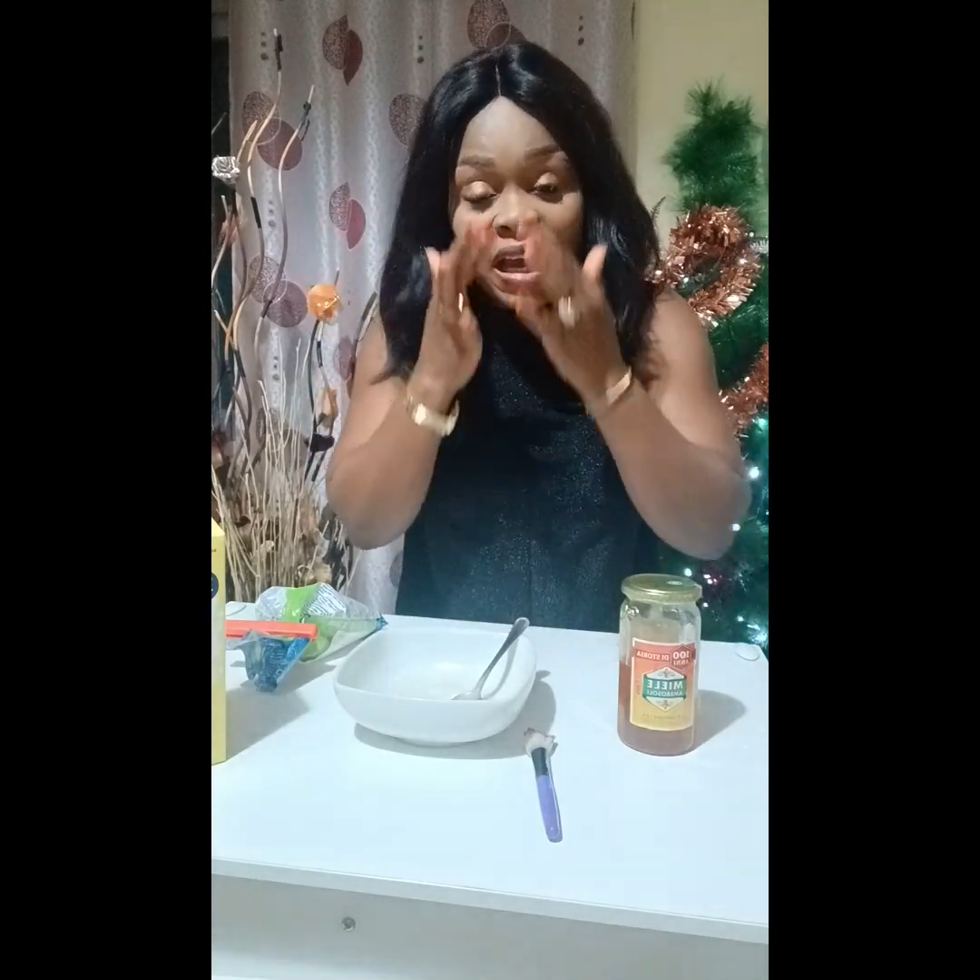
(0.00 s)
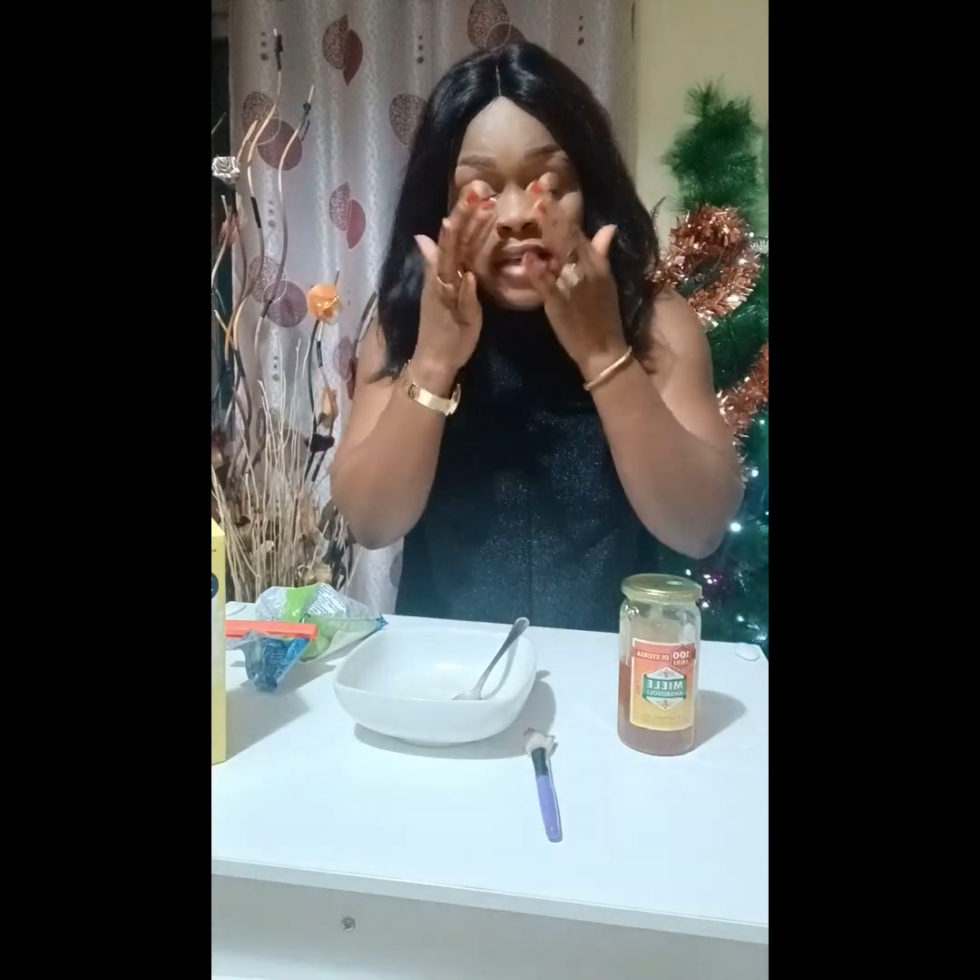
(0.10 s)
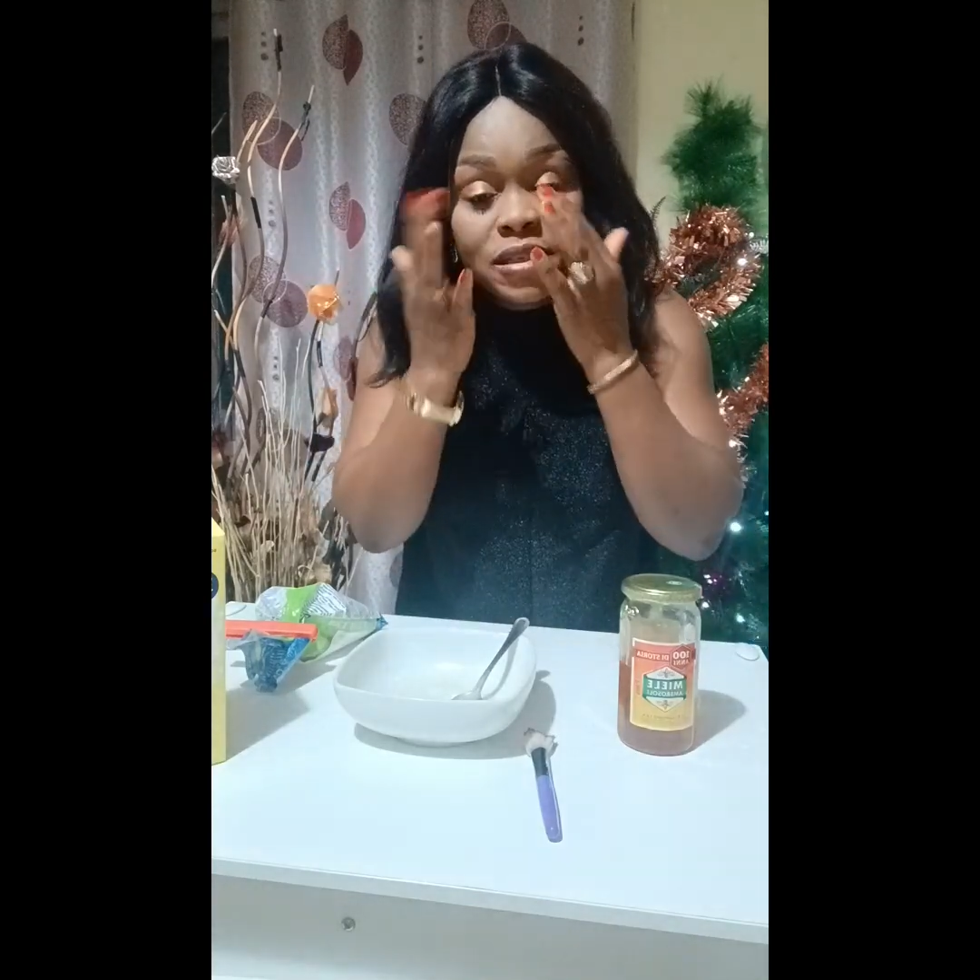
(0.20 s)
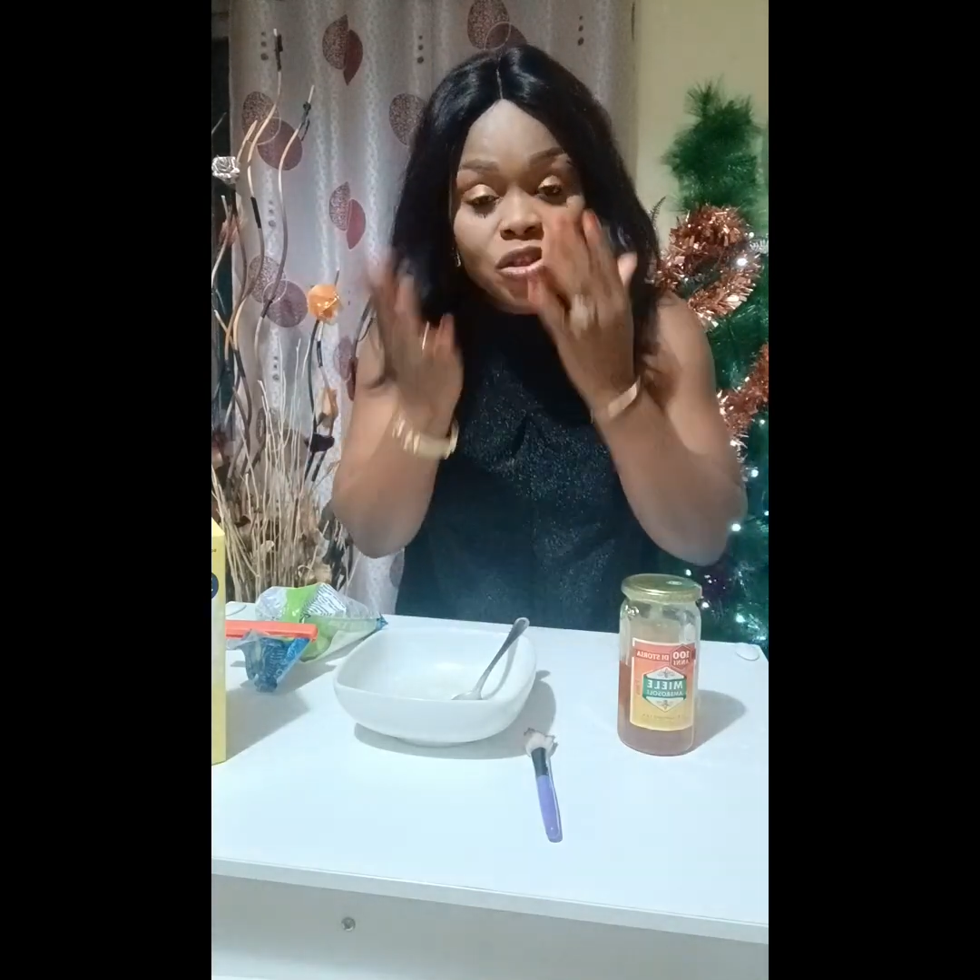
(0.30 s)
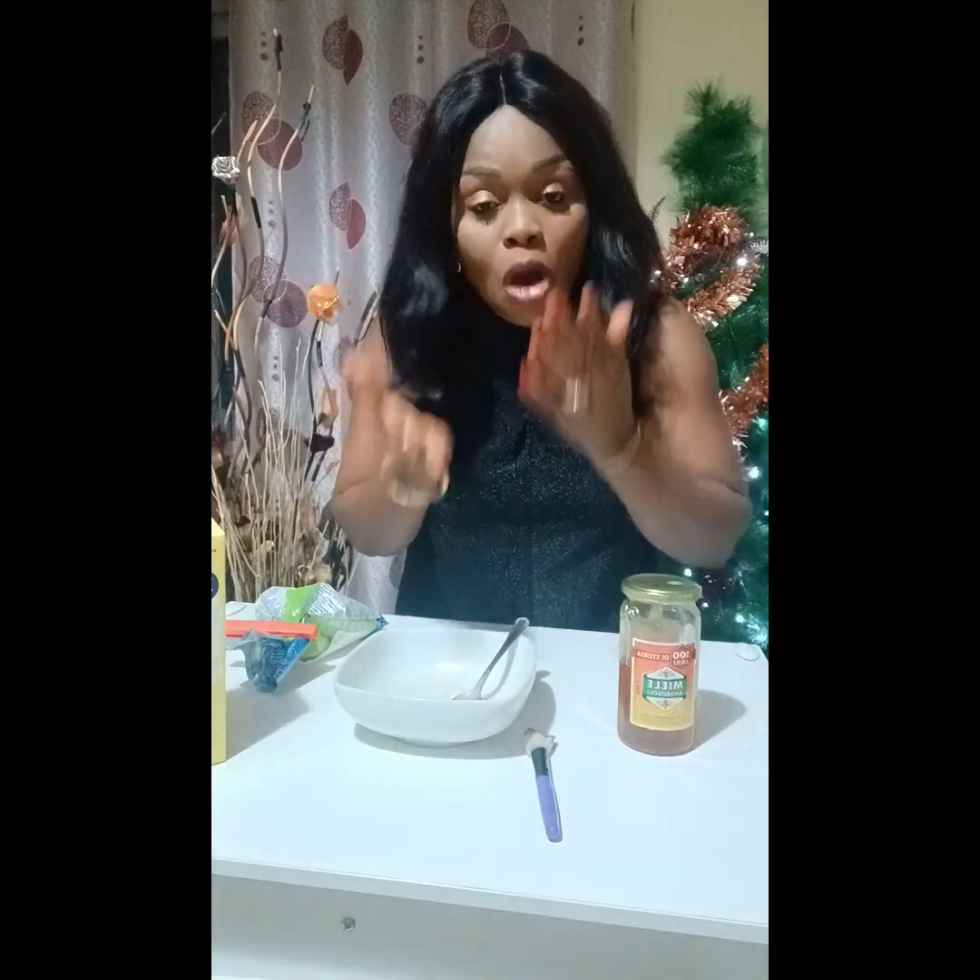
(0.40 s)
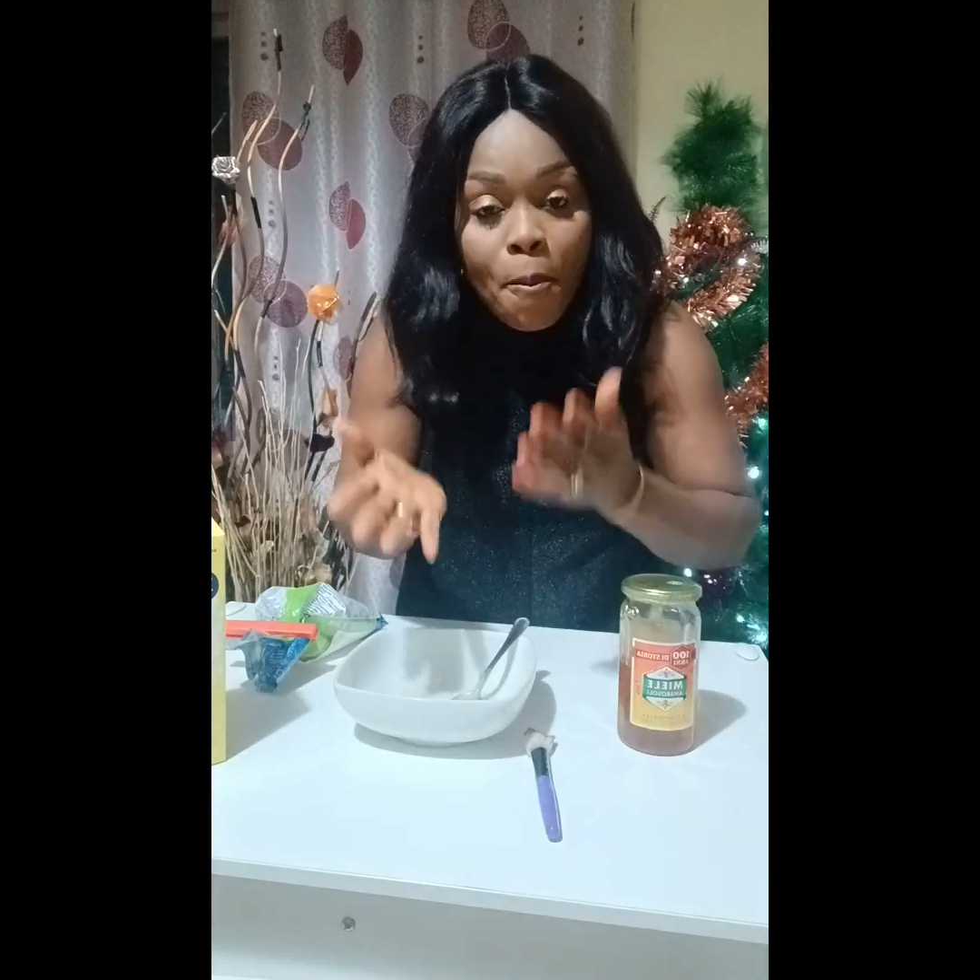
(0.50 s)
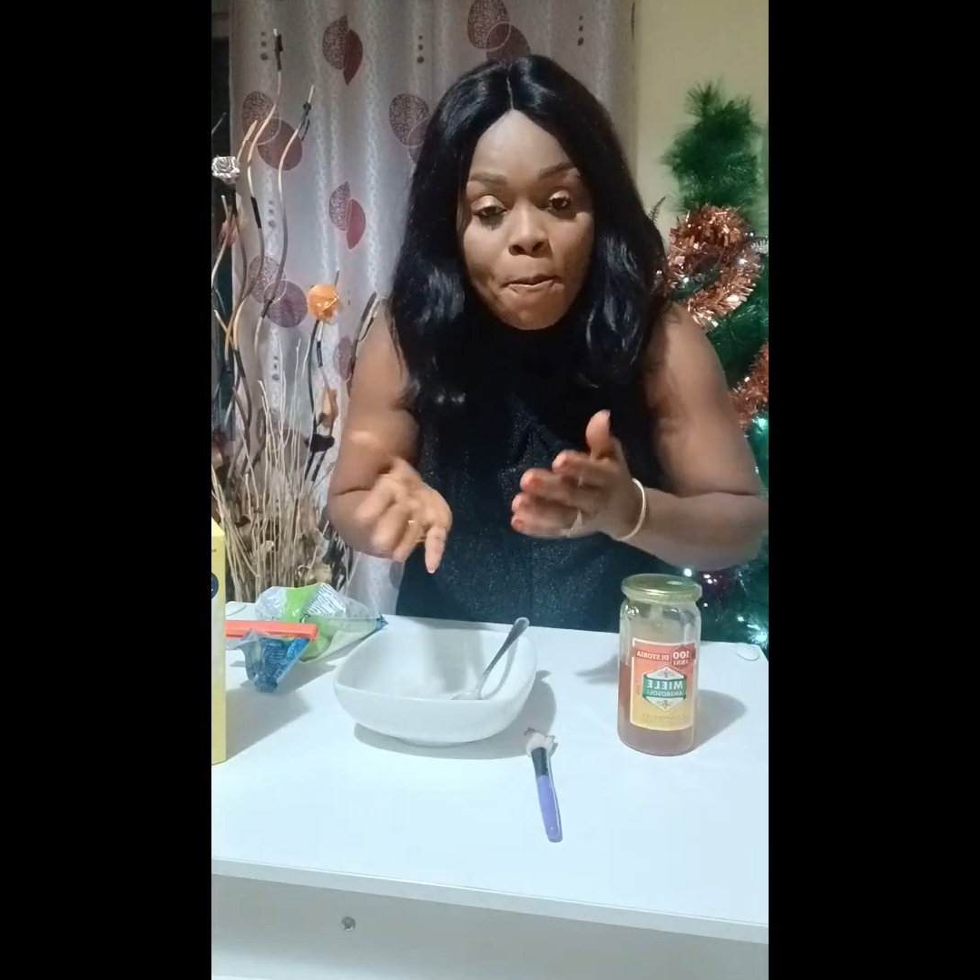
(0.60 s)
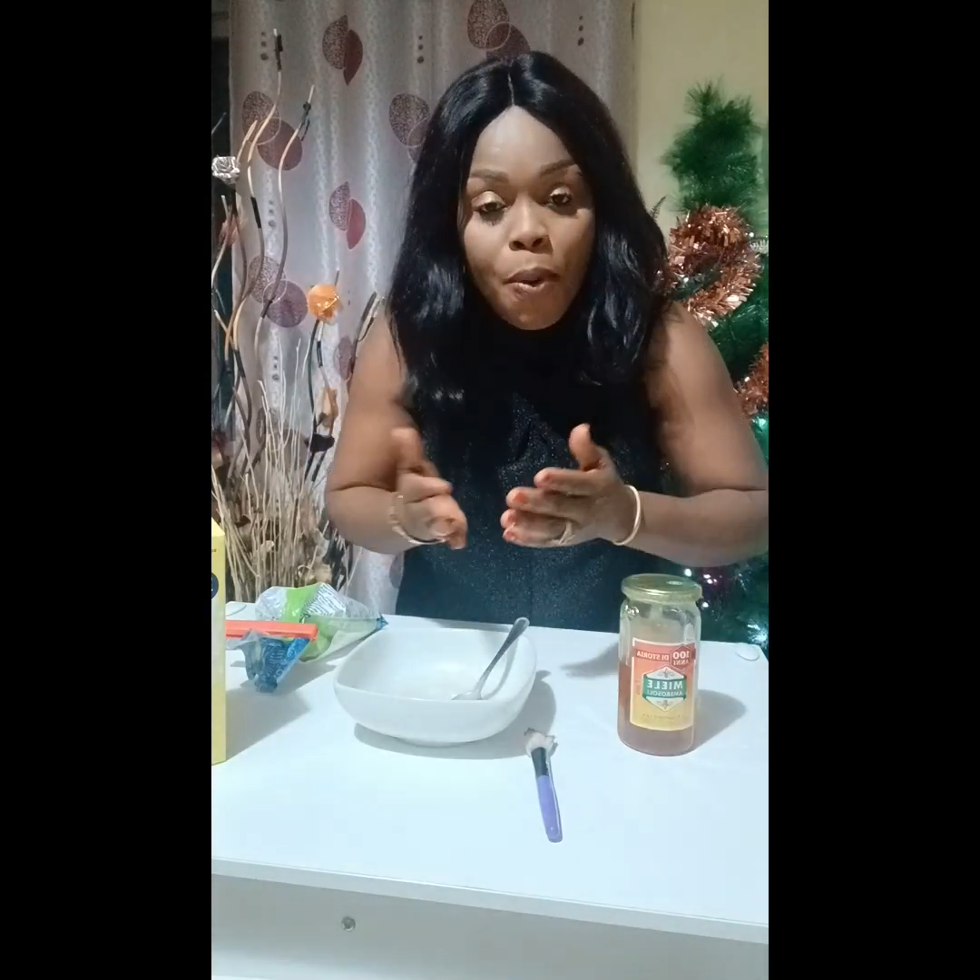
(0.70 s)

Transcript: You have